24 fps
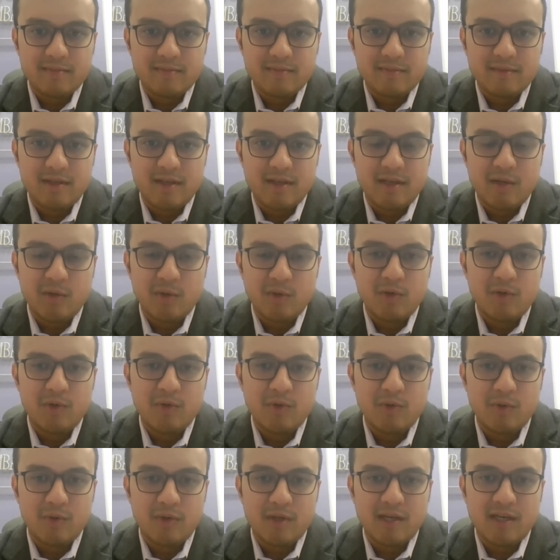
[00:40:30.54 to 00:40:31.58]
that don't do
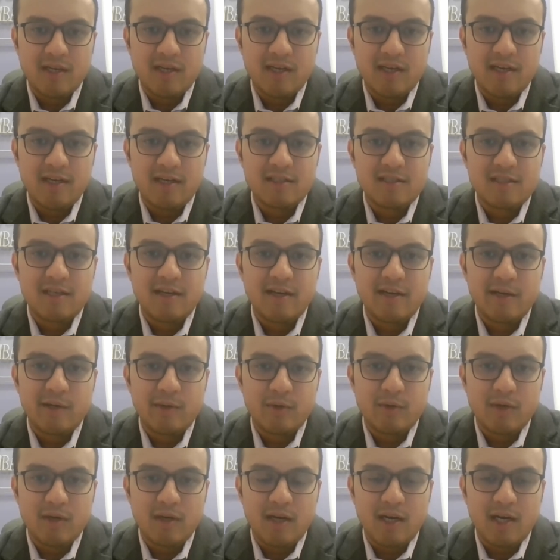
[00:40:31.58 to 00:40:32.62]
root canal, it is linked to
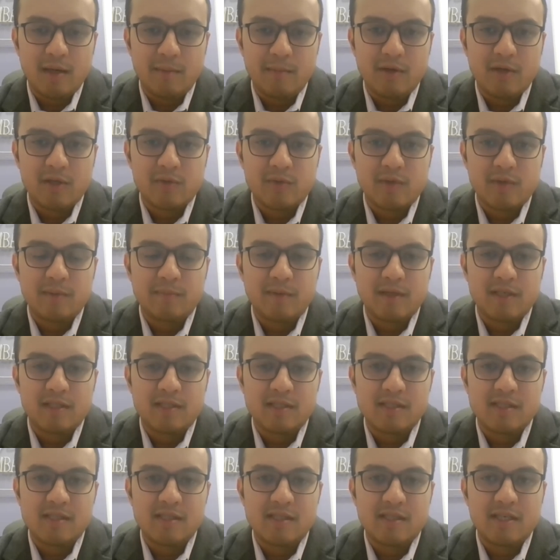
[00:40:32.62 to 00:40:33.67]
your heart. Because when a
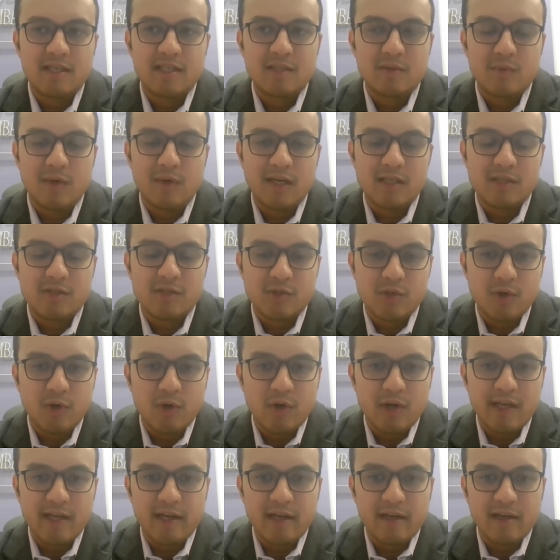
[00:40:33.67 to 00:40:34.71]
person sees while
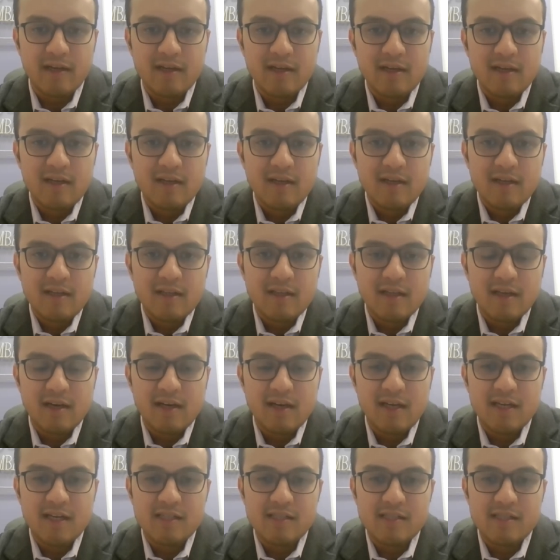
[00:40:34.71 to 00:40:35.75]
scrolling the
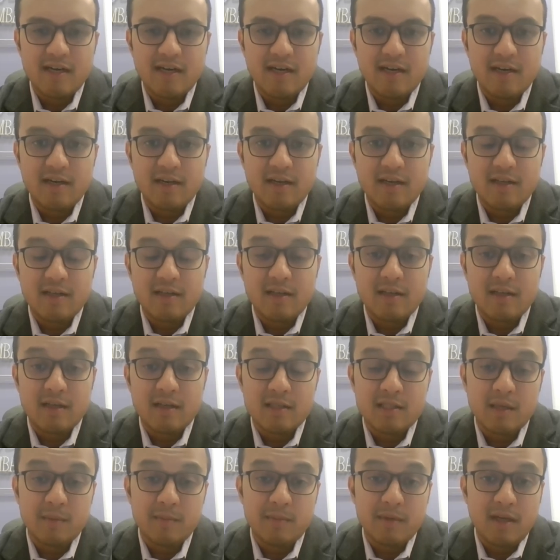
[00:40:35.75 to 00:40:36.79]
reels that
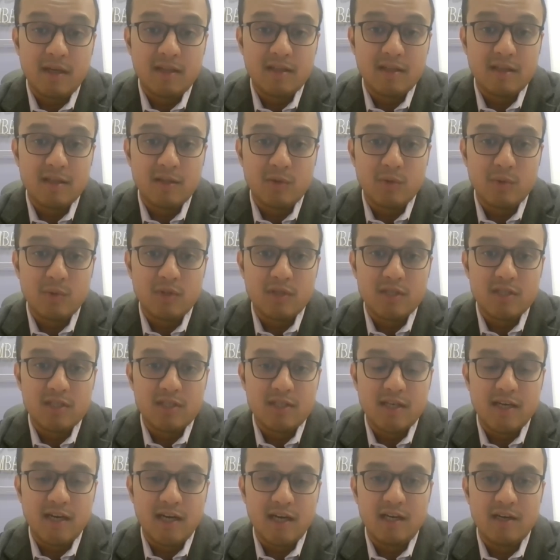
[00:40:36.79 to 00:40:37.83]
something in the tooth is
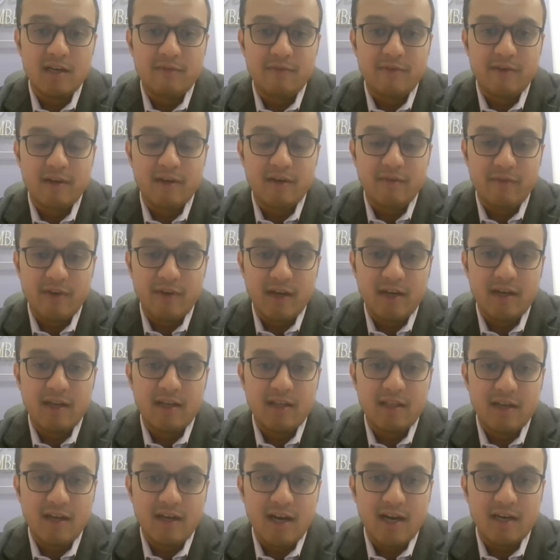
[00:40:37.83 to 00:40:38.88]
directly affecting
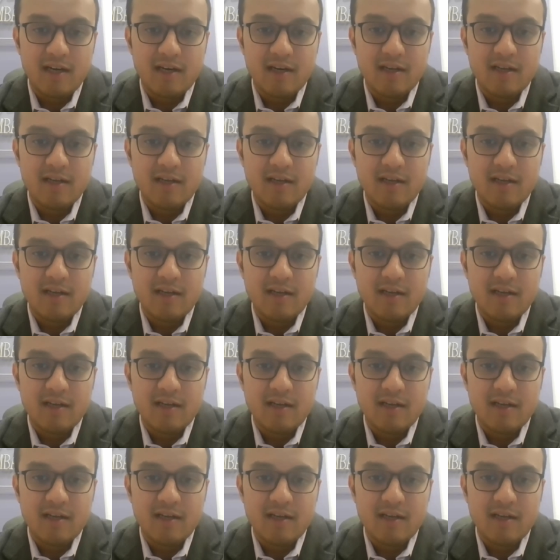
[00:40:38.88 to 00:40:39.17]
the heart,